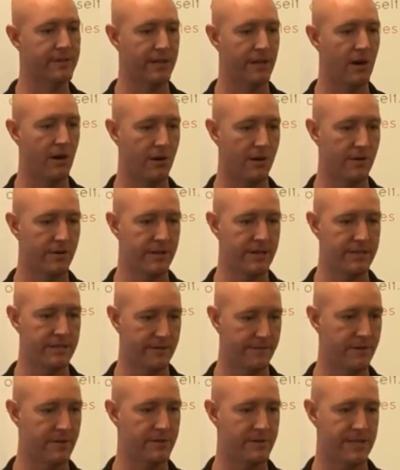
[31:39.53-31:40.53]
the arteries
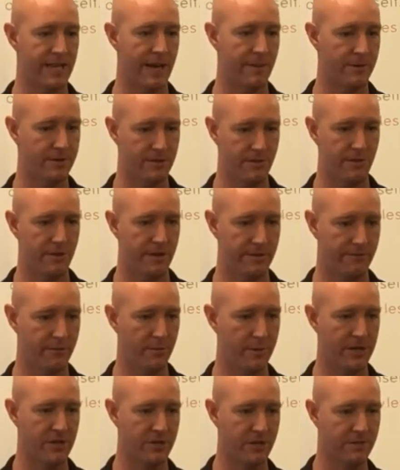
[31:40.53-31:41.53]
if there's damage due to
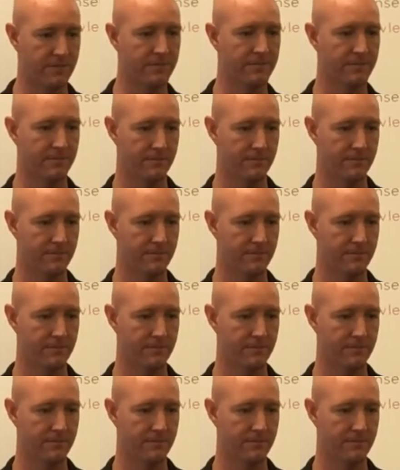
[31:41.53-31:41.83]
inflammation.